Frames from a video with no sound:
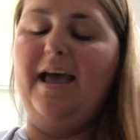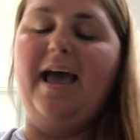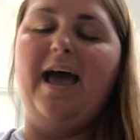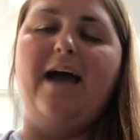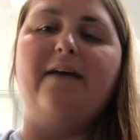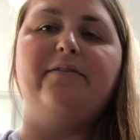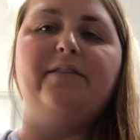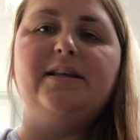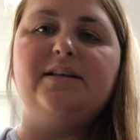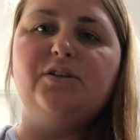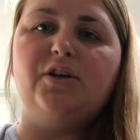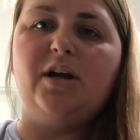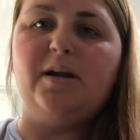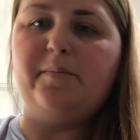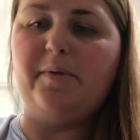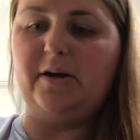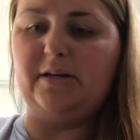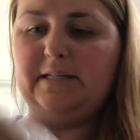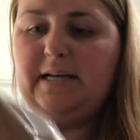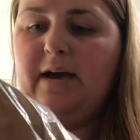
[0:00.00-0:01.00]
everything's already
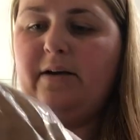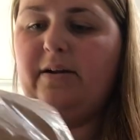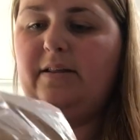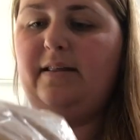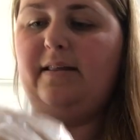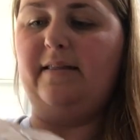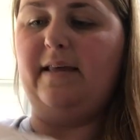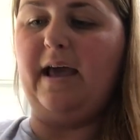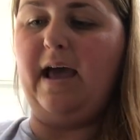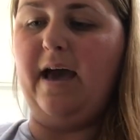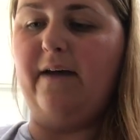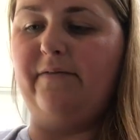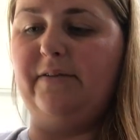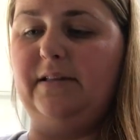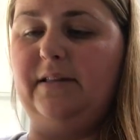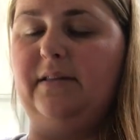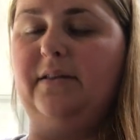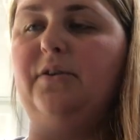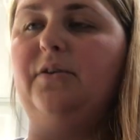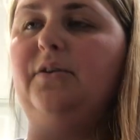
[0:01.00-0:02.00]
marked down, and then they have
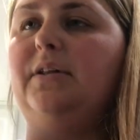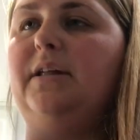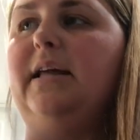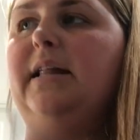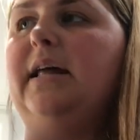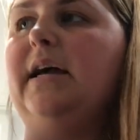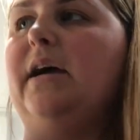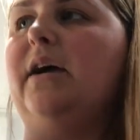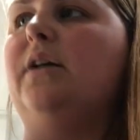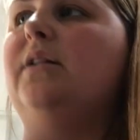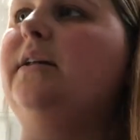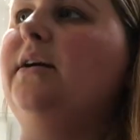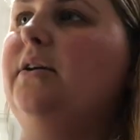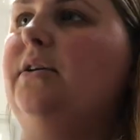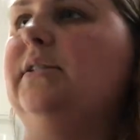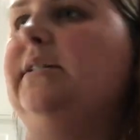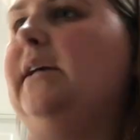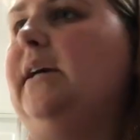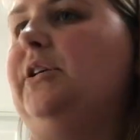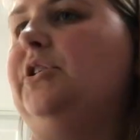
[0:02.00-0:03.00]
literally a clearance
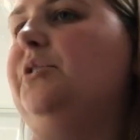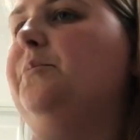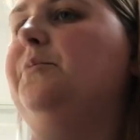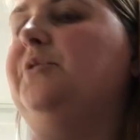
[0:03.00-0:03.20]
section,